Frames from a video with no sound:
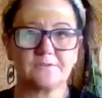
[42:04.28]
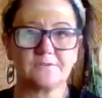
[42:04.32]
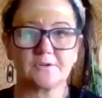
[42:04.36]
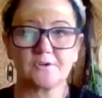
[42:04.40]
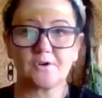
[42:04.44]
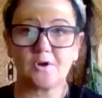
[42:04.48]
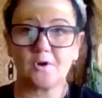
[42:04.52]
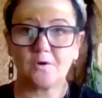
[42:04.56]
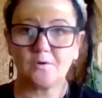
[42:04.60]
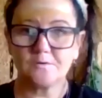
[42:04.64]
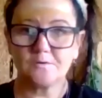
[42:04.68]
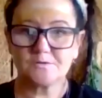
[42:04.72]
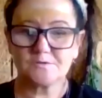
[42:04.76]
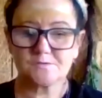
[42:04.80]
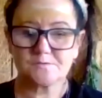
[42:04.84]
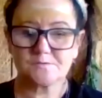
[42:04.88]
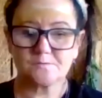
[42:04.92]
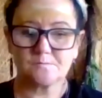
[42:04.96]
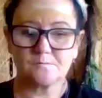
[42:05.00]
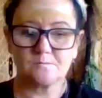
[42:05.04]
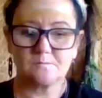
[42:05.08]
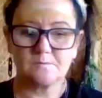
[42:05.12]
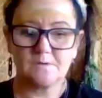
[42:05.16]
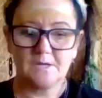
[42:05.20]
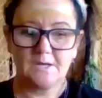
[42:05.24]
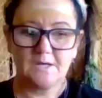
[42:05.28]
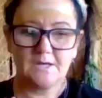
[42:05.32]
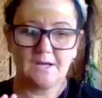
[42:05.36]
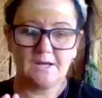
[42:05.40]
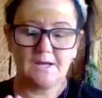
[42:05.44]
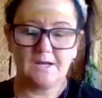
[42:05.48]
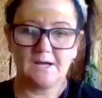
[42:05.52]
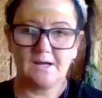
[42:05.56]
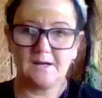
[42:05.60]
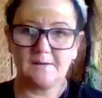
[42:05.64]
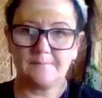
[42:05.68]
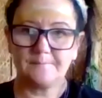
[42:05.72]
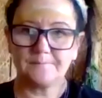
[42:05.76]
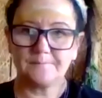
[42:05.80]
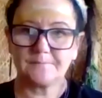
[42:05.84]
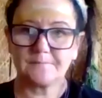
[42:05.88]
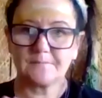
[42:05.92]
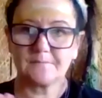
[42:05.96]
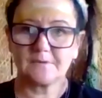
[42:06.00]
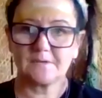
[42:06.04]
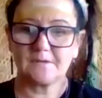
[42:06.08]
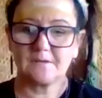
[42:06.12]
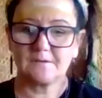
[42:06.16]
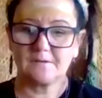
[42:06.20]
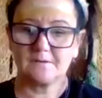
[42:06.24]
the coastal um,
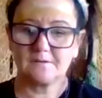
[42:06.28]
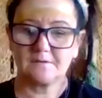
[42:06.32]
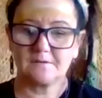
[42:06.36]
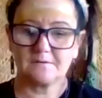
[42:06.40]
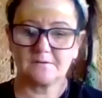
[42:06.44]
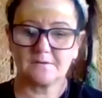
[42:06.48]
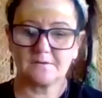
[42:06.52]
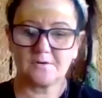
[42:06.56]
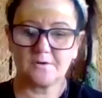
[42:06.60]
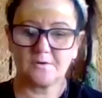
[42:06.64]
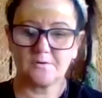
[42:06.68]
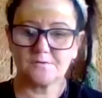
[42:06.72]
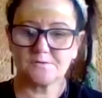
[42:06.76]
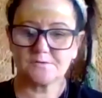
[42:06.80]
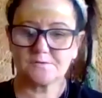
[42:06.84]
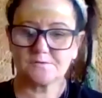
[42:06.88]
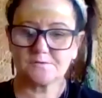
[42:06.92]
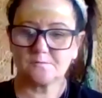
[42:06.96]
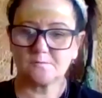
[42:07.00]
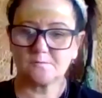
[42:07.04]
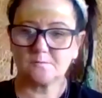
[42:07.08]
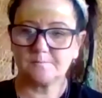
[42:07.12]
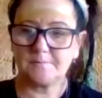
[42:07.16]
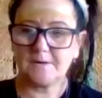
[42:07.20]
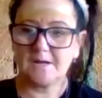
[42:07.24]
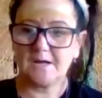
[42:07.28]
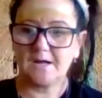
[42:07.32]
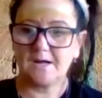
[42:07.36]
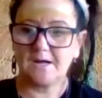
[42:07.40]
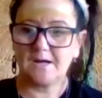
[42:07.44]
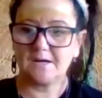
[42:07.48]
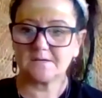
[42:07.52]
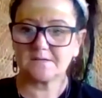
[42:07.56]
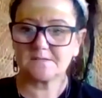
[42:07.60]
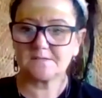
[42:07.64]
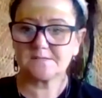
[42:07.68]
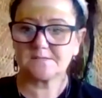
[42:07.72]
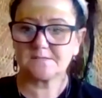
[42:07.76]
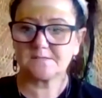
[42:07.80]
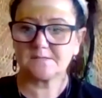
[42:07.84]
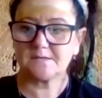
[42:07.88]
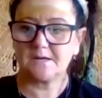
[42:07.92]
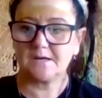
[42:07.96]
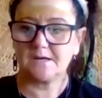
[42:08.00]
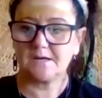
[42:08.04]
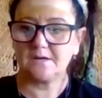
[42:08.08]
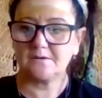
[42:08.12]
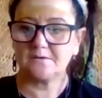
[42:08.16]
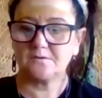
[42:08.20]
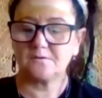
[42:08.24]
the coastal parks,
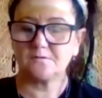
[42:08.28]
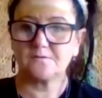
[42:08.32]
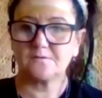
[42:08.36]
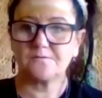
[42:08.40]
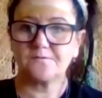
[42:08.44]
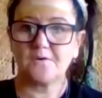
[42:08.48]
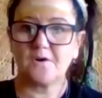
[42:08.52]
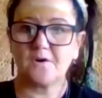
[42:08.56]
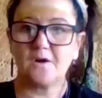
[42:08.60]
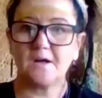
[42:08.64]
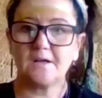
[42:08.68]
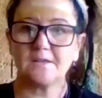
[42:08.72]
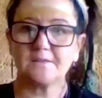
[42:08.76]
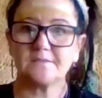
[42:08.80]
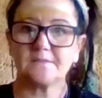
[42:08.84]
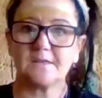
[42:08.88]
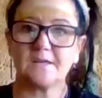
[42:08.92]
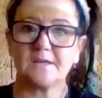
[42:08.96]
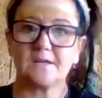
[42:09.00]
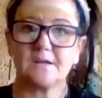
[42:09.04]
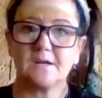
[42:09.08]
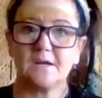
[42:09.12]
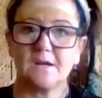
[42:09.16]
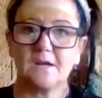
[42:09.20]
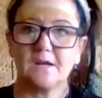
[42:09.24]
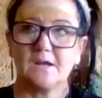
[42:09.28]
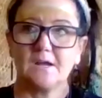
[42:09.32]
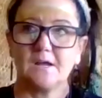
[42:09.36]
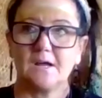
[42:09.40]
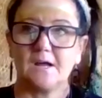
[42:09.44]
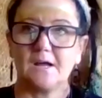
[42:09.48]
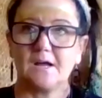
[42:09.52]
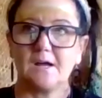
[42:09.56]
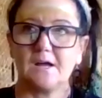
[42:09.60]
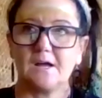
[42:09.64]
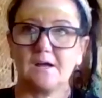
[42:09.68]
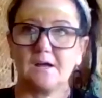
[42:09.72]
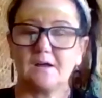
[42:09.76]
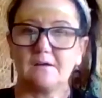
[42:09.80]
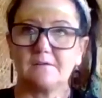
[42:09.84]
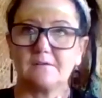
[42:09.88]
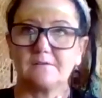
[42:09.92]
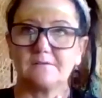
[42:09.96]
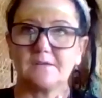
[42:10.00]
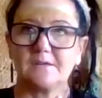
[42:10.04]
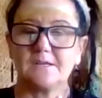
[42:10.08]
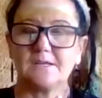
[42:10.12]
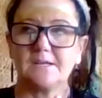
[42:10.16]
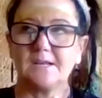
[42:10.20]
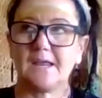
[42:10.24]
uh, you'll find that uh,
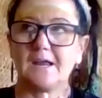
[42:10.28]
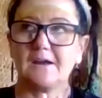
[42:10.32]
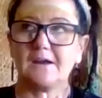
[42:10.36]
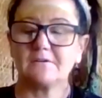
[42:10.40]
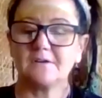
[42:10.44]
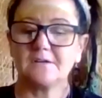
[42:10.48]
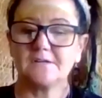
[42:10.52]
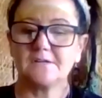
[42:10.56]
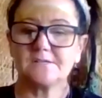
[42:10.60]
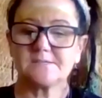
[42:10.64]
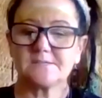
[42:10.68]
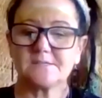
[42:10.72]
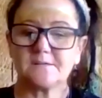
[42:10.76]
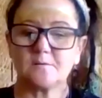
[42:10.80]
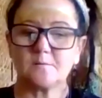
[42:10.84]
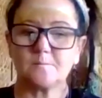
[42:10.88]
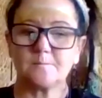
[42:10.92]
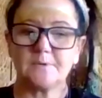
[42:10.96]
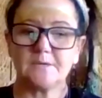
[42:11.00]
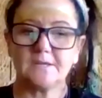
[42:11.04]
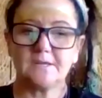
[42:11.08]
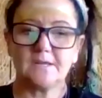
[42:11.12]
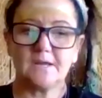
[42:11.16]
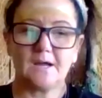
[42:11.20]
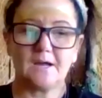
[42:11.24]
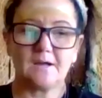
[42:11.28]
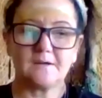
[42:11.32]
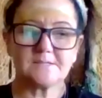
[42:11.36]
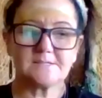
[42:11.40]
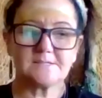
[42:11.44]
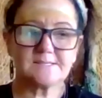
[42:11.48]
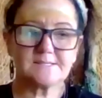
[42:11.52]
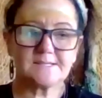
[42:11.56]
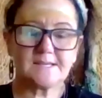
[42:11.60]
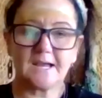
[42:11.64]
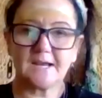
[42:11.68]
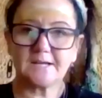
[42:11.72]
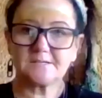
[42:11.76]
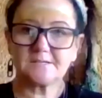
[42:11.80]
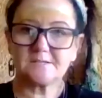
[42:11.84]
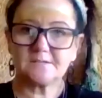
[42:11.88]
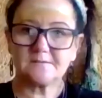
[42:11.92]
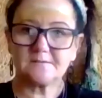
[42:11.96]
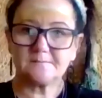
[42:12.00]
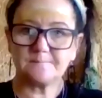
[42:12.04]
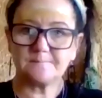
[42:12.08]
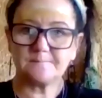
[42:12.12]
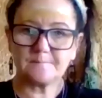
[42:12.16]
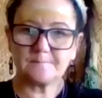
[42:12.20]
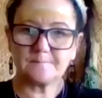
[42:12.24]
in areas there'll be uh,
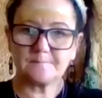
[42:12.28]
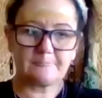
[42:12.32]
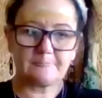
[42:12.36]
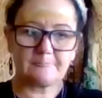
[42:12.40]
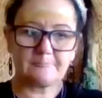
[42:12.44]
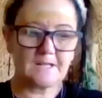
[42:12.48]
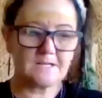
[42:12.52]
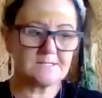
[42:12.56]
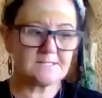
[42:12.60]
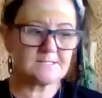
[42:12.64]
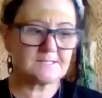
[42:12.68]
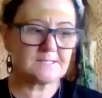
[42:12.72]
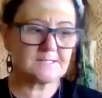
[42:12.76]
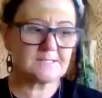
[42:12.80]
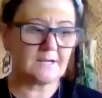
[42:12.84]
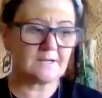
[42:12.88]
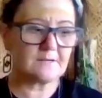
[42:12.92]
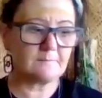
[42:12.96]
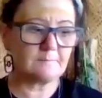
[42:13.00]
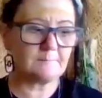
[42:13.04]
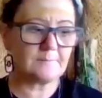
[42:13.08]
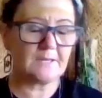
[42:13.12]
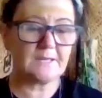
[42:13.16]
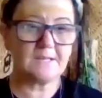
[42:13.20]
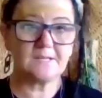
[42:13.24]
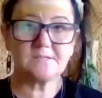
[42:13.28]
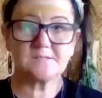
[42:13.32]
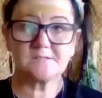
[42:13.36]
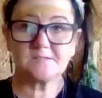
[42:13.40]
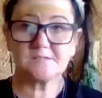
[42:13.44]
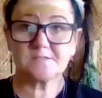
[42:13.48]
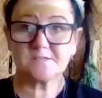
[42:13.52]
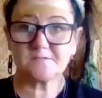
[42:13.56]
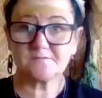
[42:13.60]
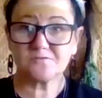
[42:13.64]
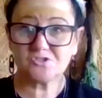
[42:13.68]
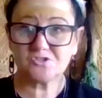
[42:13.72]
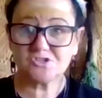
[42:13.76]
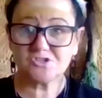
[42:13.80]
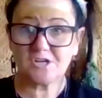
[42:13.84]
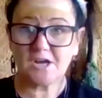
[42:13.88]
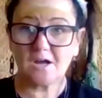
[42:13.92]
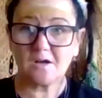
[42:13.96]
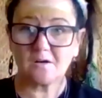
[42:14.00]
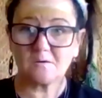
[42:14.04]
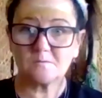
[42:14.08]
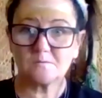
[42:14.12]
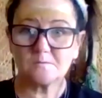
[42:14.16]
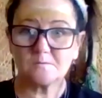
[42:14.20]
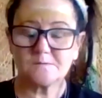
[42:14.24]
scattered scattered pieces of
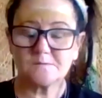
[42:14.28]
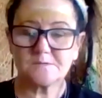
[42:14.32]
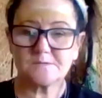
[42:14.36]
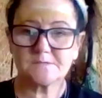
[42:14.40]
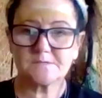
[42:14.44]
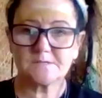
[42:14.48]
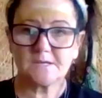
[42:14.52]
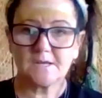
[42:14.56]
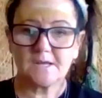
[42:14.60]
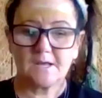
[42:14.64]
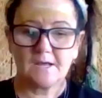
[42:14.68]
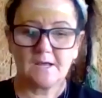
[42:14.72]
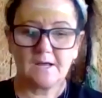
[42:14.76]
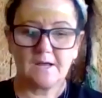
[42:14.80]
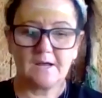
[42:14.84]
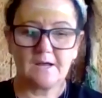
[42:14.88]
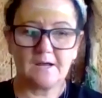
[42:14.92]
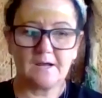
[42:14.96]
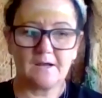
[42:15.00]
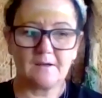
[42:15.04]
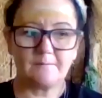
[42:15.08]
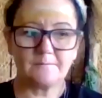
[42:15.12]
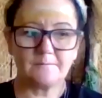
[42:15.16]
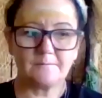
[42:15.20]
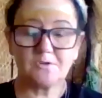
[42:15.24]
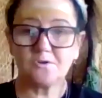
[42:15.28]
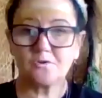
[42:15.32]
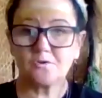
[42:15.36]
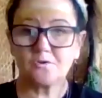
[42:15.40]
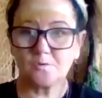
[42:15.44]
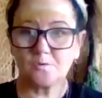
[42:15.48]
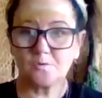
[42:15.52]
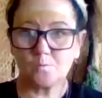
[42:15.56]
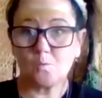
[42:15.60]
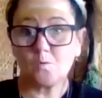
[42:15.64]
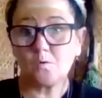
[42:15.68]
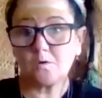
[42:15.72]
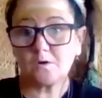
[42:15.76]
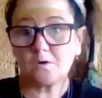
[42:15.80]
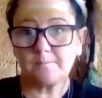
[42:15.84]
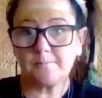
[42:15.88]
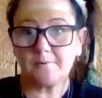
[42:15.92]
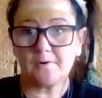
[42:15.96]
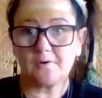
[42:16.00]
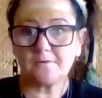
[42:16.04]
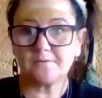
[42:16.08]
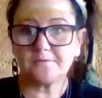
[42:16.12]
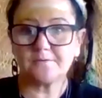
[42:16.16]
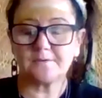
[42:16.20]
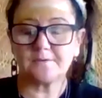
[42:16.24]
shells um, you could walk
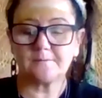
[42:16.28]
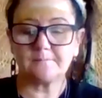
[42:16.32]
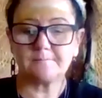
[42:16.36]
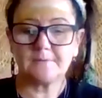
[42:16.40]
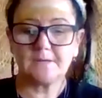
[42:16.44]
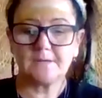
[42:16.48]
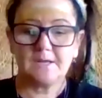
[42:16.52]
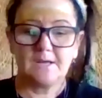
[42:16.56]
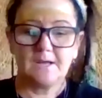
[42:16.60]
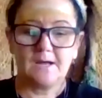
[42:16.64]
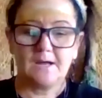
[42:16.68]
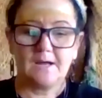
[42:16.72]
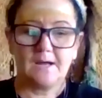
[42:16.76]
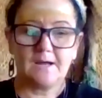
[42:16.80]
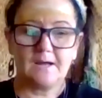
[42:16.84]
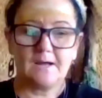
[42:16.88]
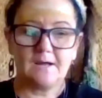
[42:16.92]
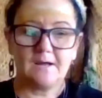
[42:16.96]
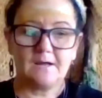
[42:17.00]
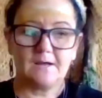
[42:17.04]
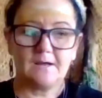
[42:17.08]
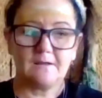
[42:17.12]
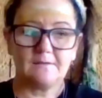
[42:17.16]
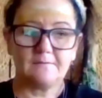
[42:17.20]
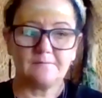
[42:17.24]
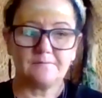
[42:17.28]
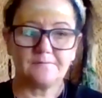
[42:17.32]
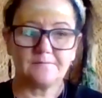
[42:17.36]
upon them uh,